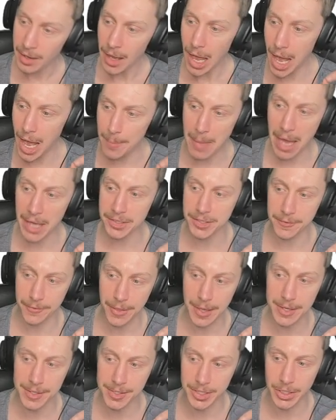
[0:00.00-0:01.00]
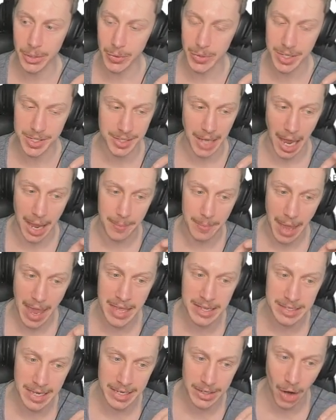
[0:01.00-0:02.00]
amount of things to do in this game,
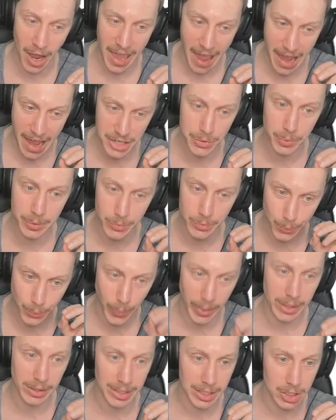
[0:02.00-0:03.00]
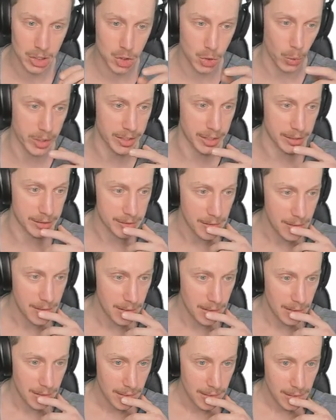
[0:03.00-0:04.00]
and yet I actually really enjoyed it.
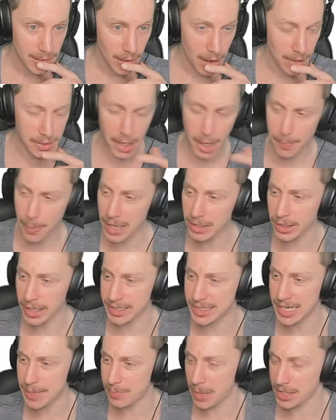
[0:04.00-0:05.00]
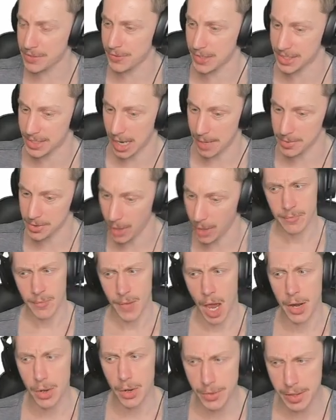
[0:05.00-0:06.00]
I think I paid like 10 bucks for this game as well.
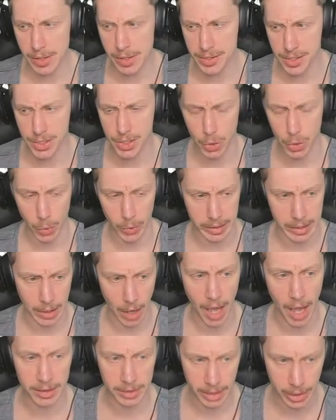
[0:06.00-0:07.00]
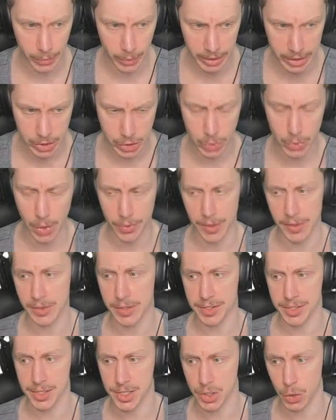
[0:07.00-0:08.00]
I don't think there's a story here. I literally do not think
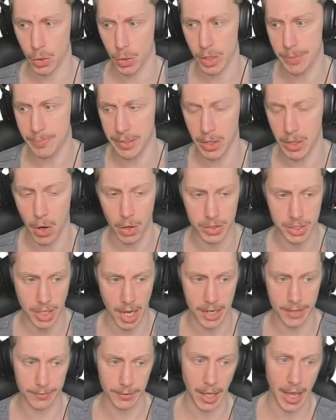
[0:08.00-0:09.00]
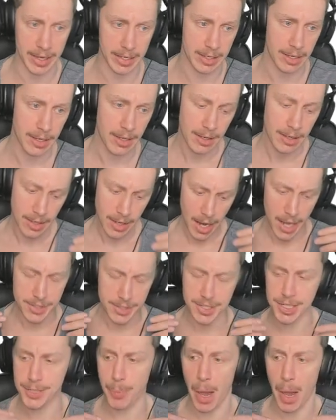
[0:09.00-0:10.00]
there's a story beyond kind of like it's
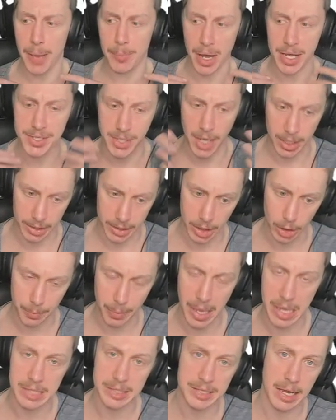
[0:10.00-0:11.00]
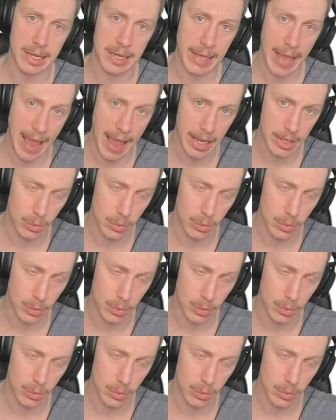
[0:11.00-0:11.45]
inspired by Silent Hill PT and